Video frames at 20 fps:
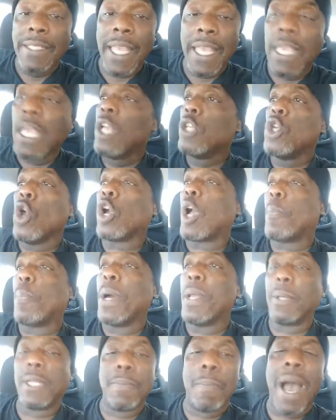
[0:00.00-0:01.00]
You could
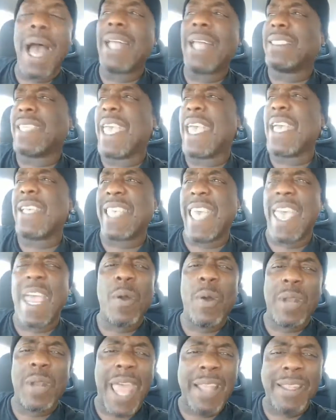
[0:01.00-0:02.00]
put Montez
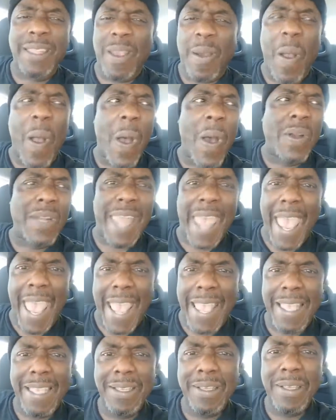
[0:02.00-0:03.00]
Harrell out there all day.